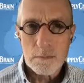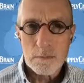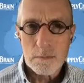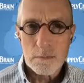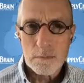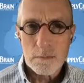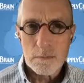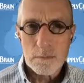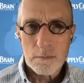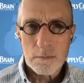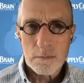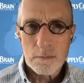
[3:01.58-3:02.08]

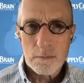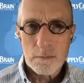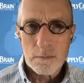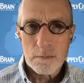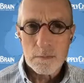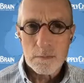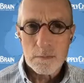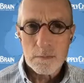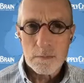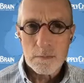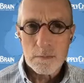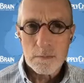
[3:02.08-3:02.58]

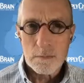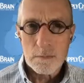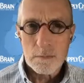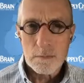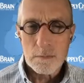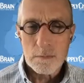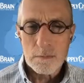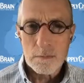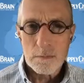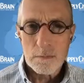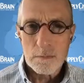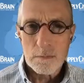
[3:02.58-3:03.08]

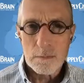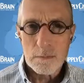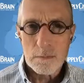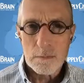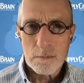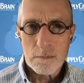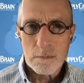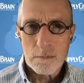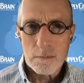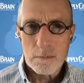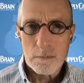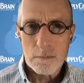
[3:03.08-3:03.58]

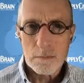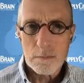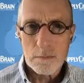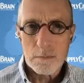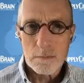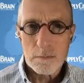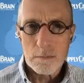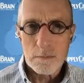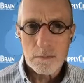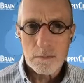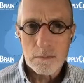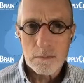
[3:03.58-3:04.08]

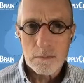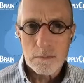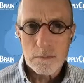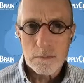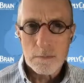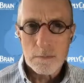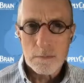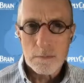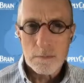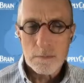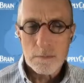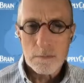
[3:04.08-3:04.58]

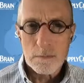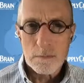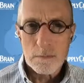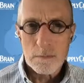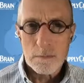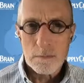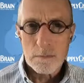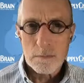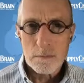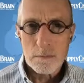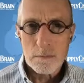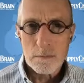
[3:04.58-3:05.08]

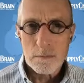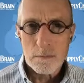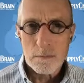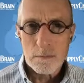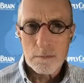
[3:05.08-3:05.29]
The person shown says nothing.